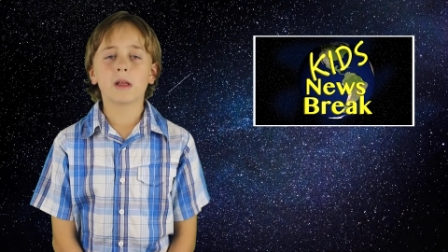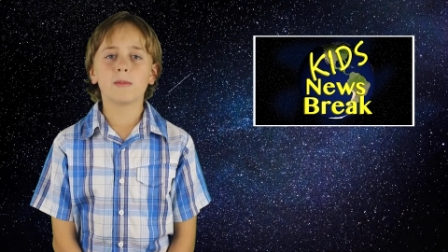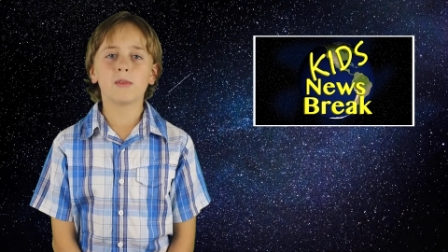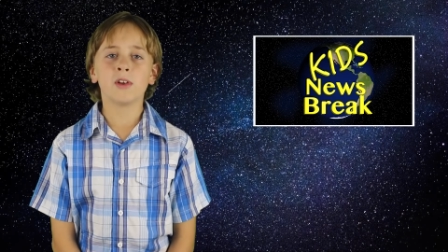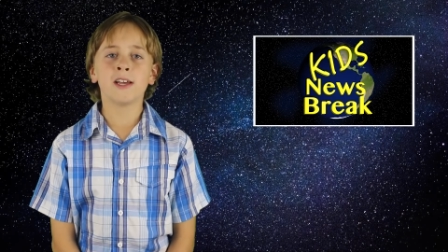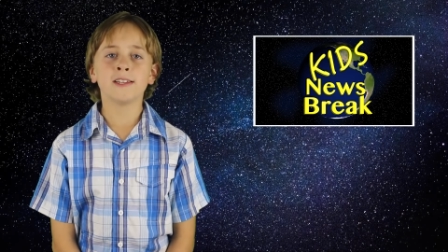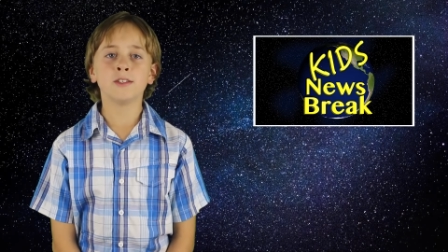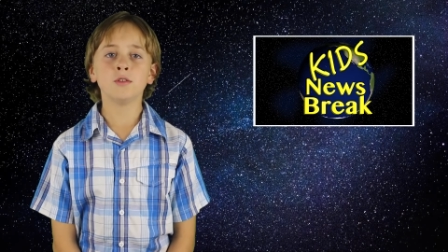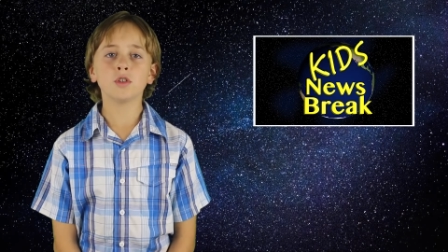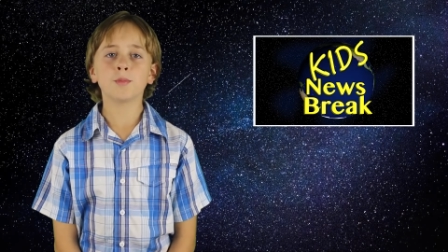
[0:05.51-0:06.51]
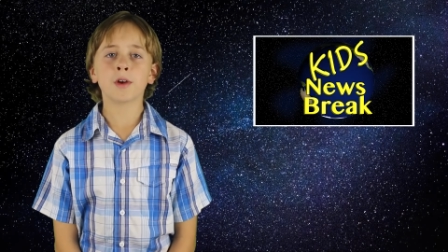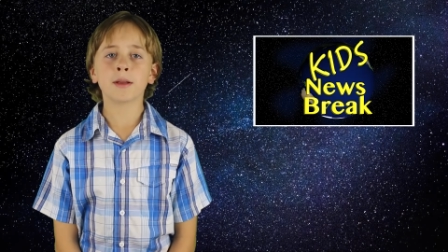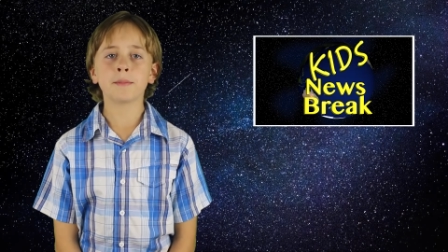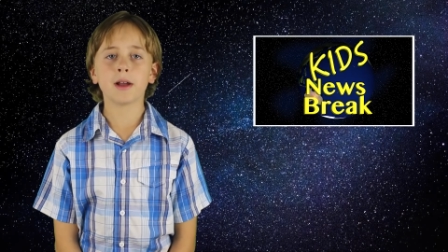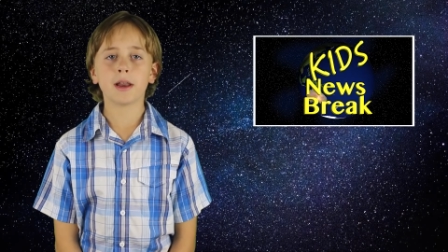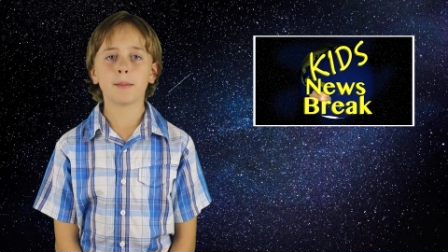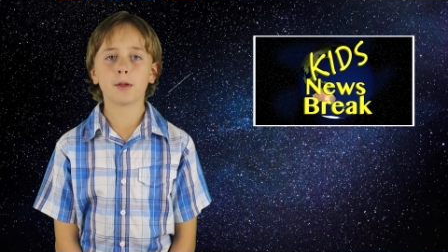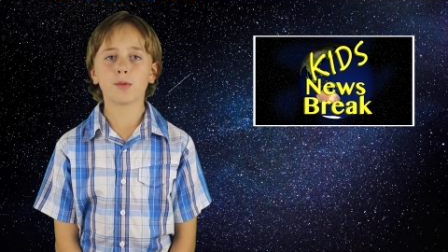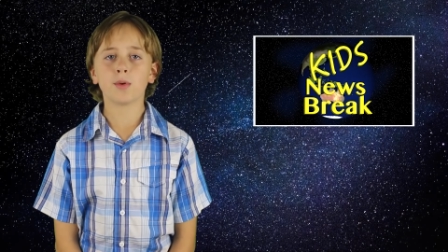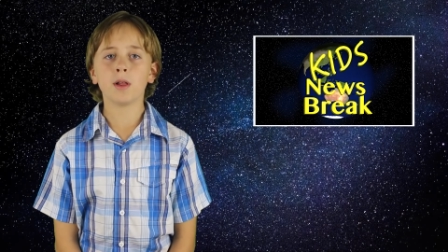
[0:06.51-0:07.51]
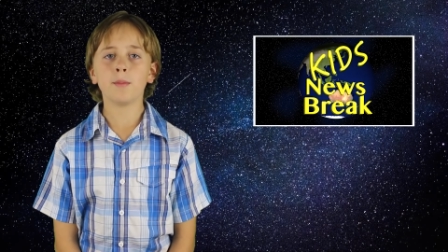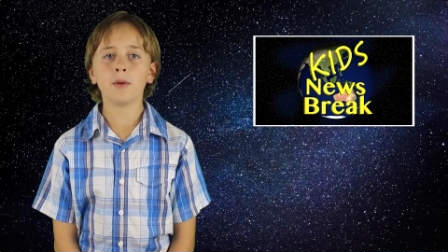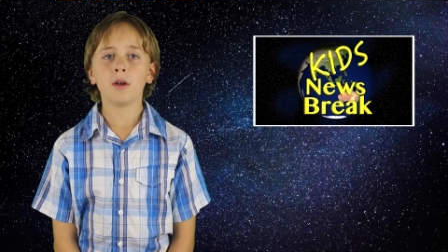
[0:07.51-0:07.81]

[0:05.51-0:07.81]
Welcome to Kids Newsbreak. My name is Willem.